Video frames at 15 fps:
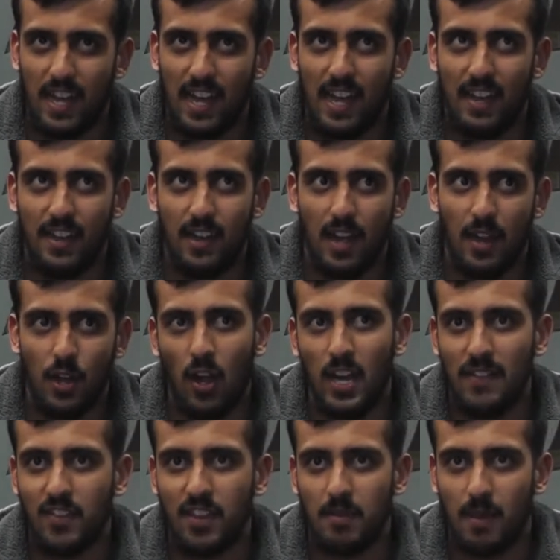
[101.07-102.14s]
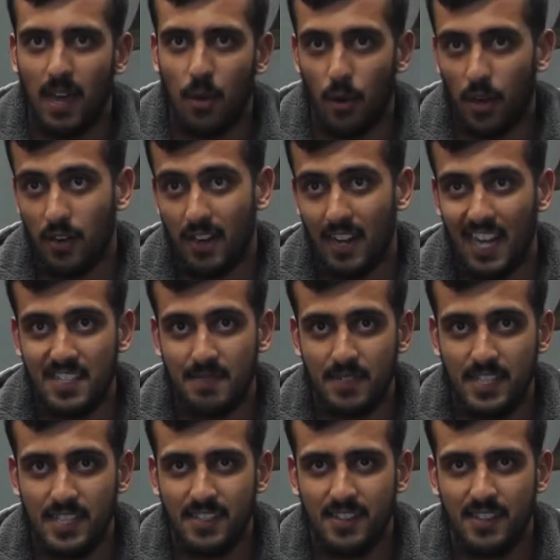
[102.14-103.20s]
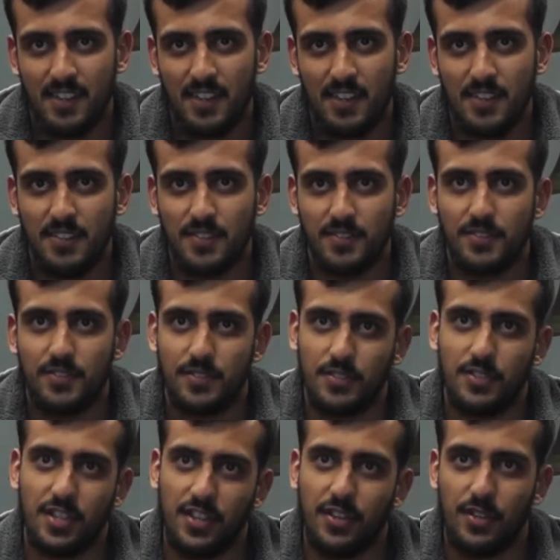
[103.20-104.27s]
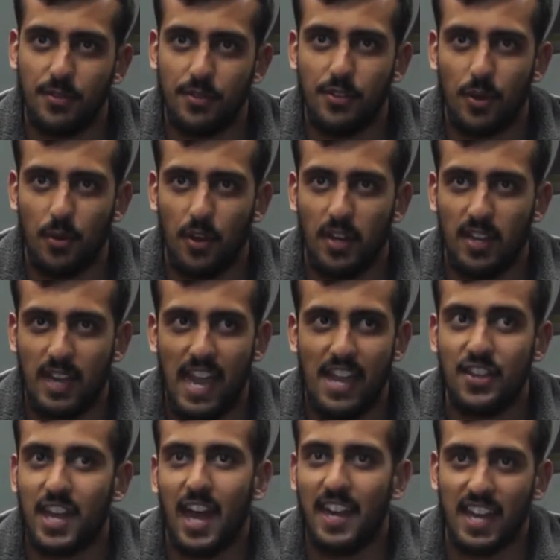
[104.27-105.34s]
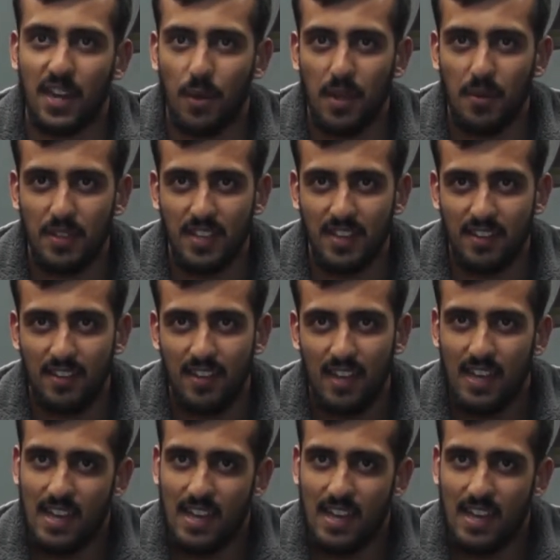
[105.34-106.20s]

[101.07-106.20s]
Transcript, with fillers: and uh, not leaving my work last minute because you need to do your work and you can't get away with it.